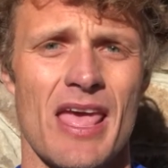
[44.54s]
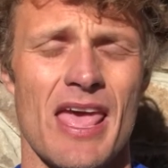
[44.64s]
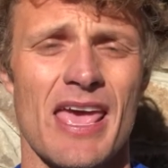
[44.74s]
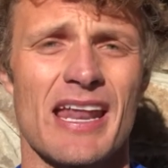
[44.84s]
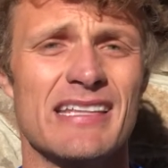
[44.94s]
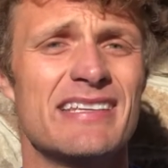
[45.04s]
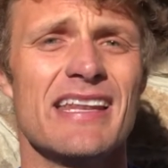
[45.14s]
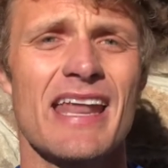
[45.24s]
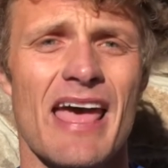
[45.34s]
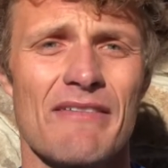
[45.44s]
And I
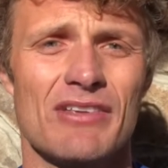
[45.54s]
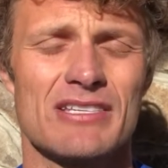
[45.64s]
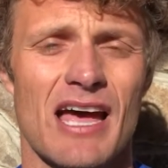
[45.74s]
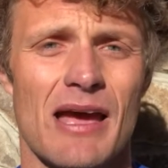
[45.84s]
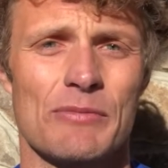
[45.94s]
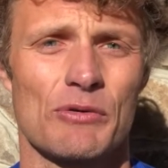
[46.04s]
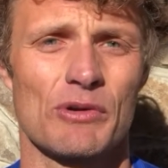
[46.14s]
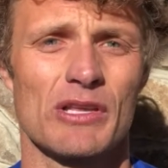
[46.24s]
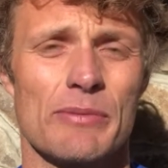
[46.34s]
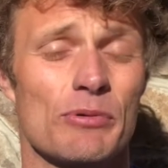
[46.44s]
didn't have the time to
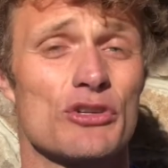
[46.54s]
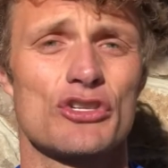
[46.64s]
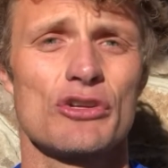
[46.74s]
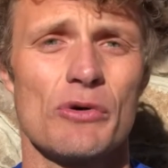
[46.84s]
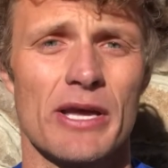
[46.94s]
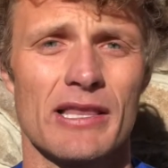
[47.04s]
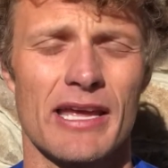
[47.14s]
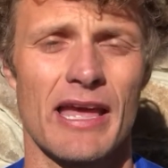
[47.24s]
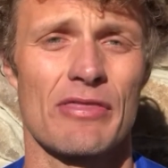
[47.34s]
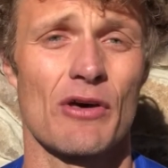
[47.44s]
really pursue it
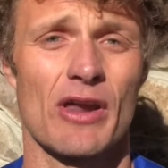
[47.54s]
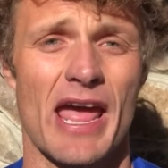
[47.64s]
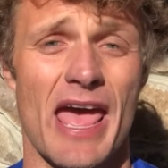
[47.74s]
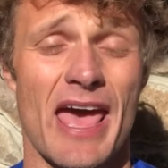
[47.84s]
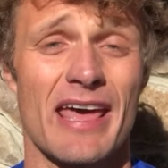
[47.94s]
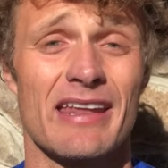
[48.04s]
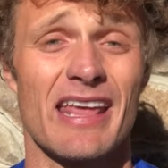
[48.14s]
like I thought I had.